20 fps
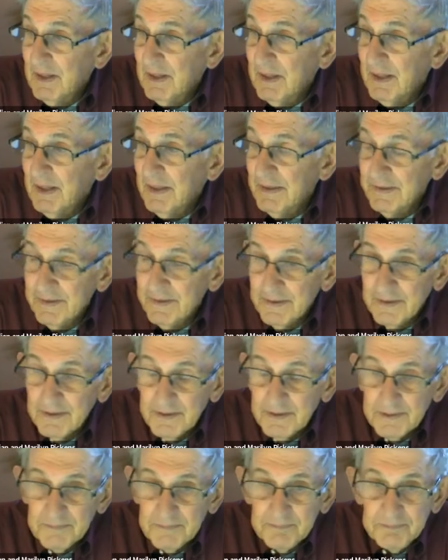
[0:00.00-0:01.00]
And
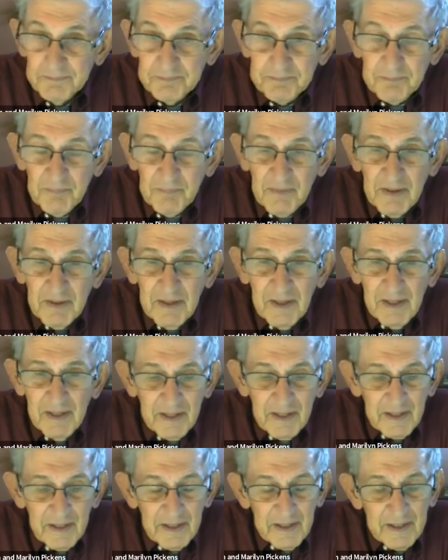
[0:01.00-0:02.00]

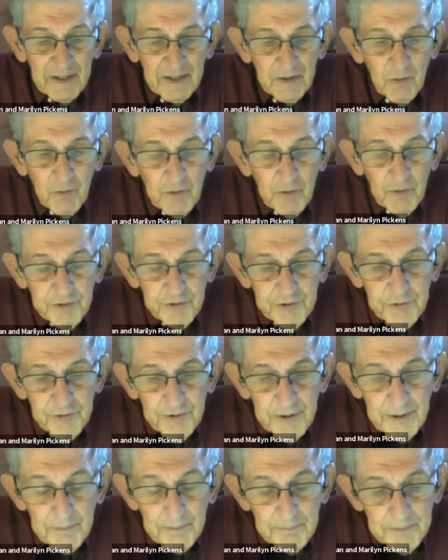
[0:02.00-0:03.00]
in order to
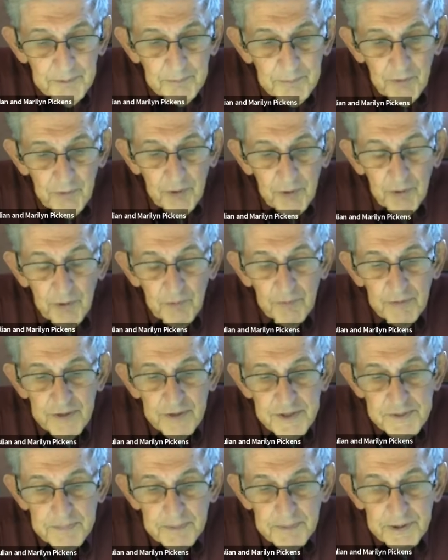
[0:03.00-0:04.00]
help them grow in
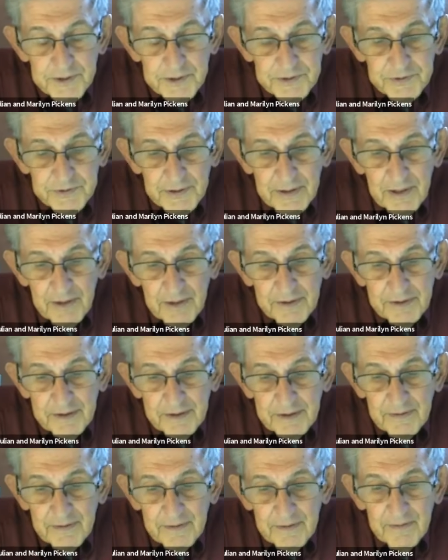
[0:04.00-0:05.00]
their
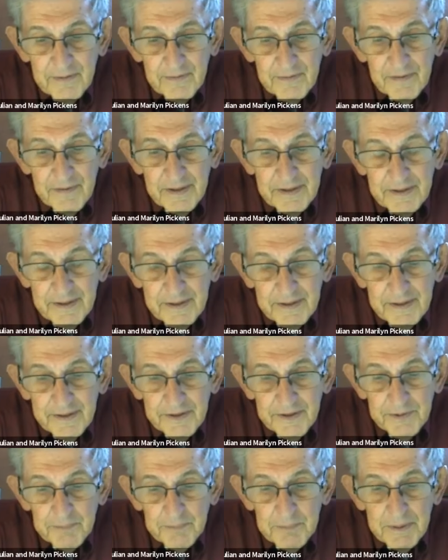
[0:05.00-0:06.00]
spirituality, they
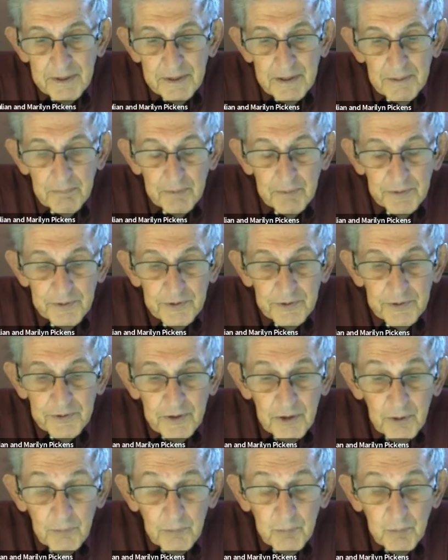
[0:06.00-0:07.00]
needed to be able to
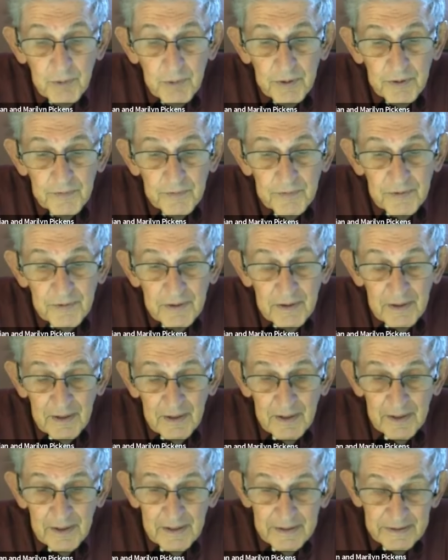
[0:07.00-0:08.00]
cope with
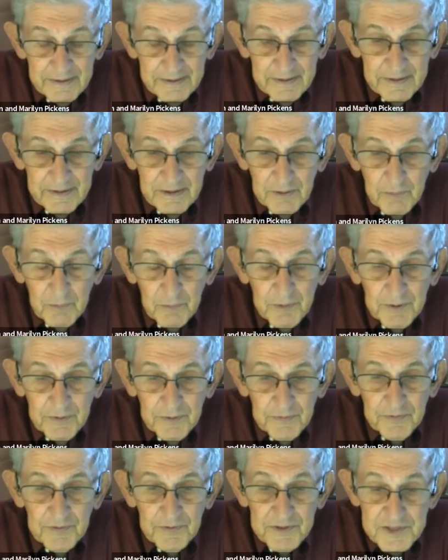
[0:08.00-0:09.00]
and deal
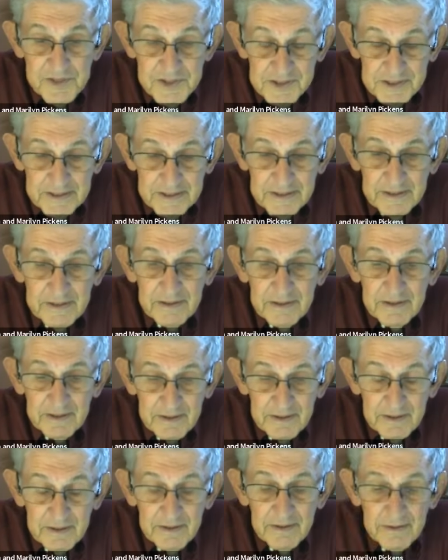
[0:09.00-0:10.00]
with
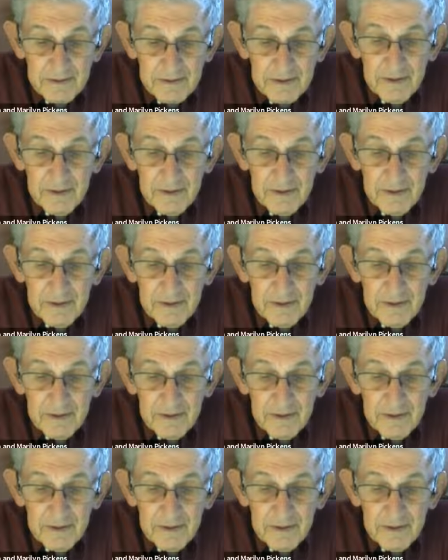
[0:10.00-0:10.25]
sin in their